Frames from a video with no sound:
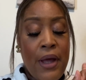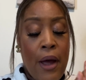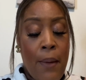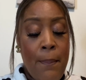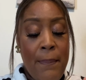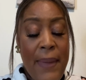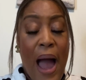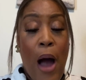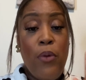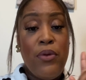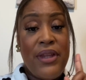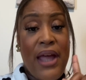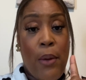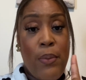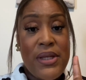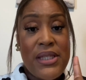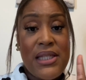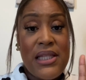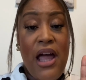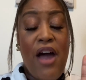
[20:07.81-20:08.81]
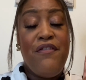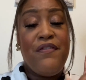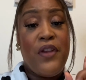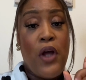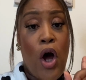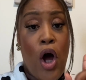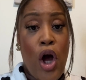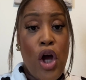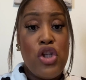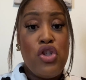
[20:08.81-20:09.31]
amount that was left, the
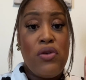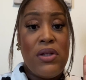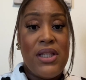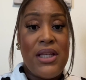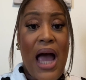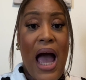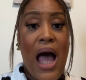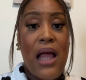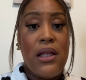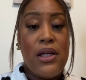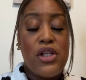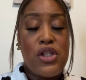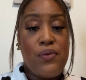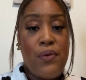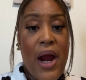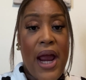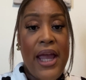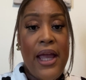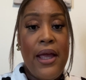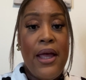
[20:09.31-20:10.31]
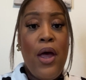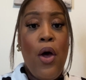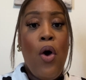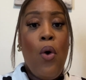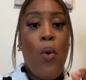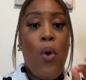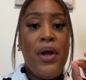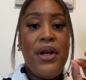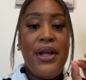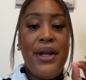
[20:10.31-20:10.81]
$100, right,
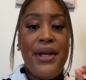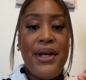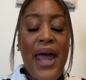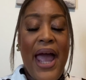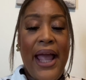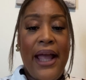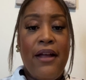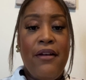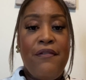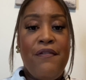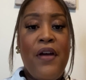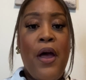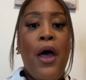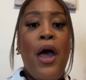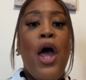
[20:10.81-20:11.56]
on the 9th,